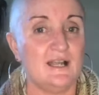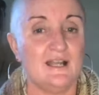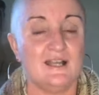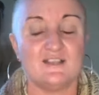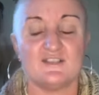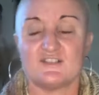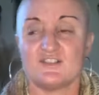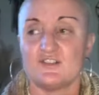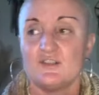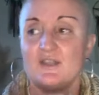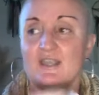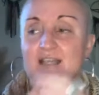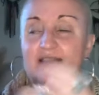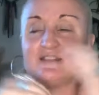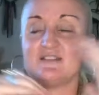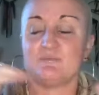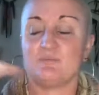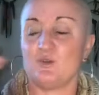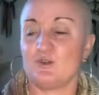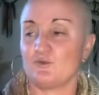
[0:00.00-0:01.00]
So you get
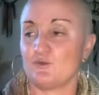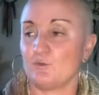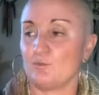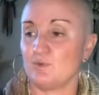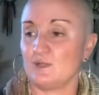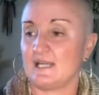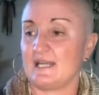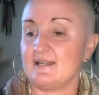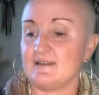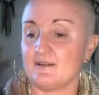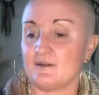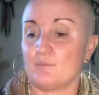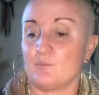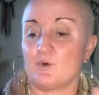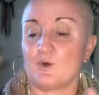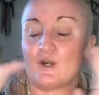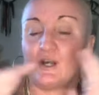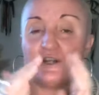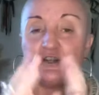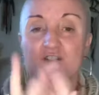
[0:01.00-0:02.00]
this beautiful blended
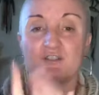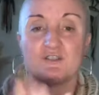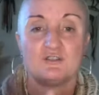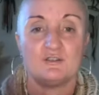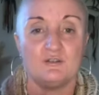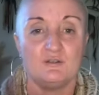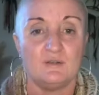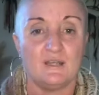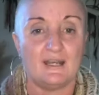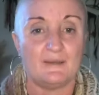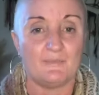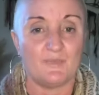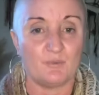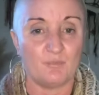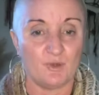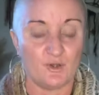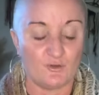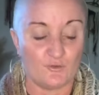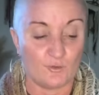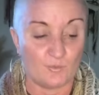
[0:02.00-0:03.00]
approach to the
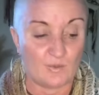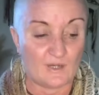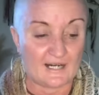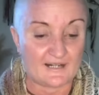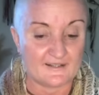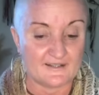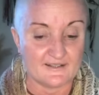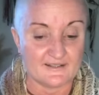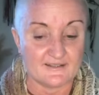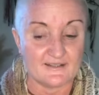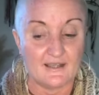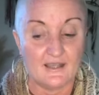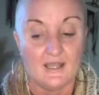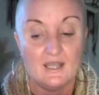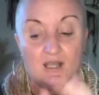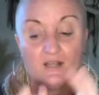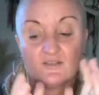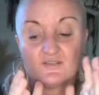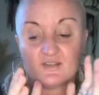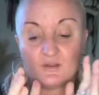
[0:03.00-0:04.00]
beautiful practice.
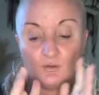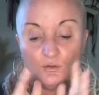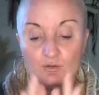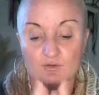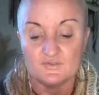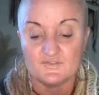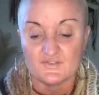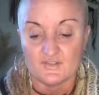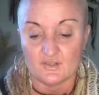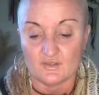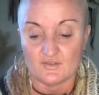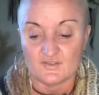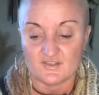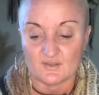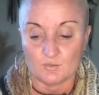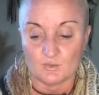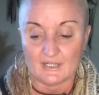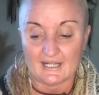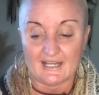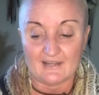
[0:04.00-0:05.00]
So
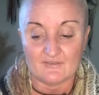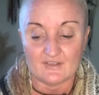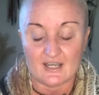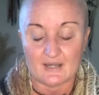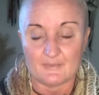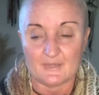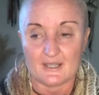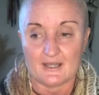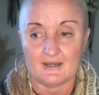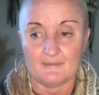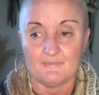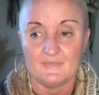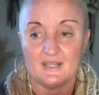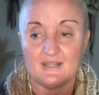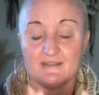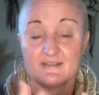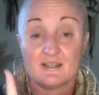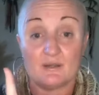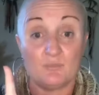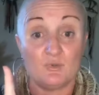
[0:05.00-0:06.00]
what I have coming up
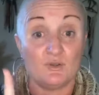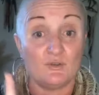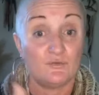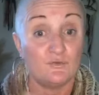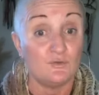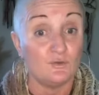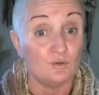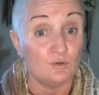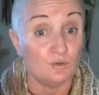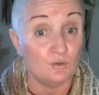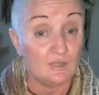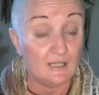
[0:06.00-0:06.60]
is a beautiful